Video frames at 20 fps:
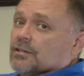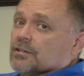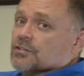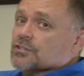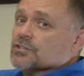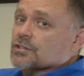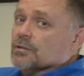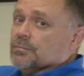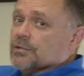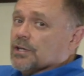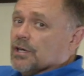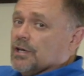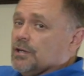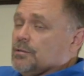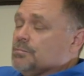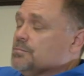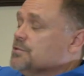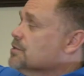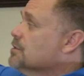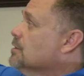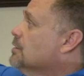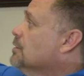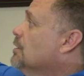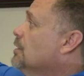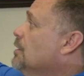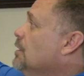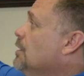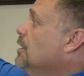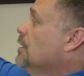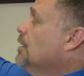sometimes
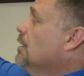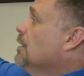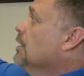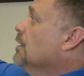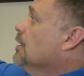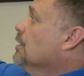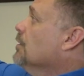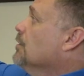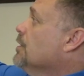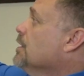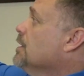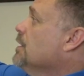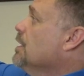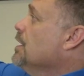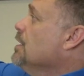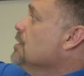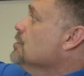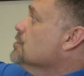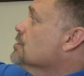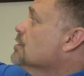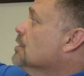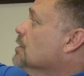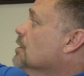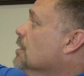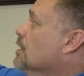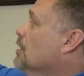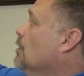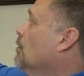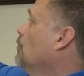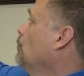the case
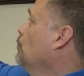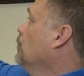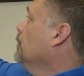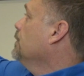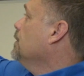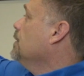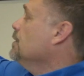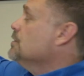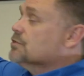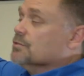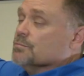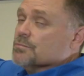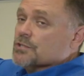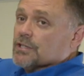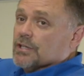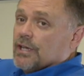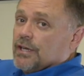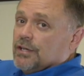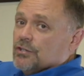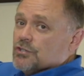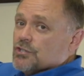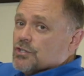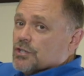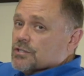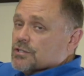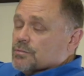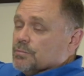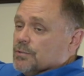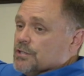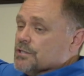will need some slight
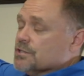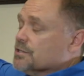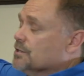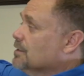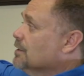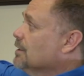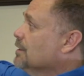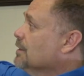adjustments.